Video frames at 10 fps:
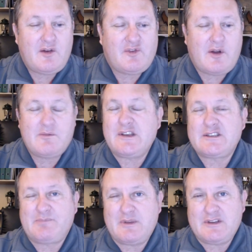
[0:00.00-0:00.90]
from
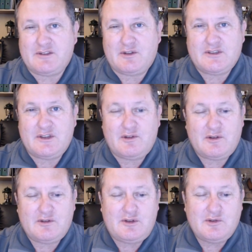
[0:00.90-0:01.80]
express.co.uk,
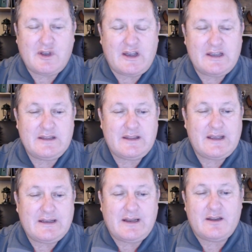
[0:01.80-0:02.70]
the
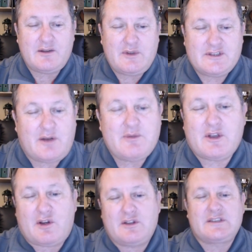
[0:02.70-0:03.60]
headline reads,
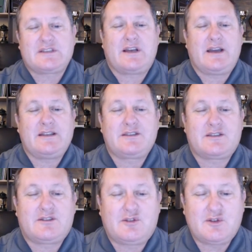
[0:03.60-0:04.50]
Omicron
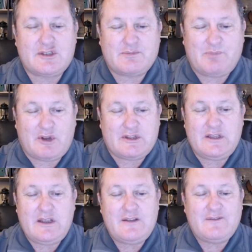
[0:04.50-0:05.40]
signs to spot
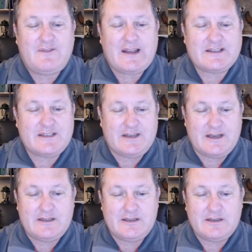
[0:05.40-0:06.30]
in
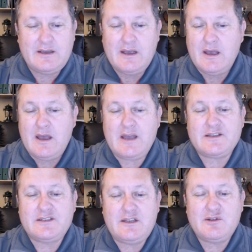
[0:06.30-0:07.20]
vaccinated
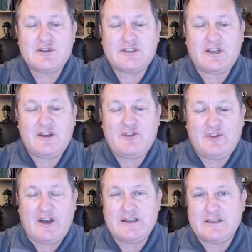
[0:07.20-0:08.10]
as new study
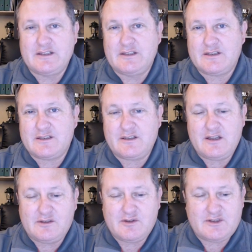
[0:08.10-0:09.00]
finds, and this is the
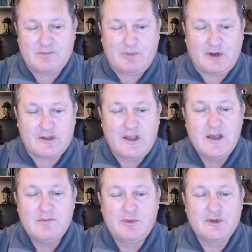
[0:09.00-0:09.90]
interesting part,
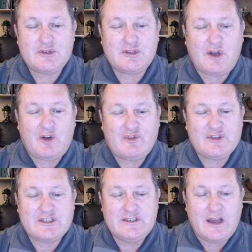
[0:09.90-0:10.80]
booster
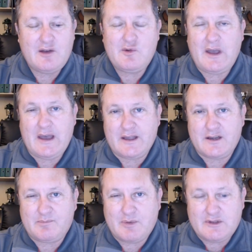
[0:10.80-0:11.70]
offers no
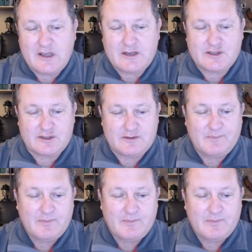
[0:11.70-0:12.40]
added protection.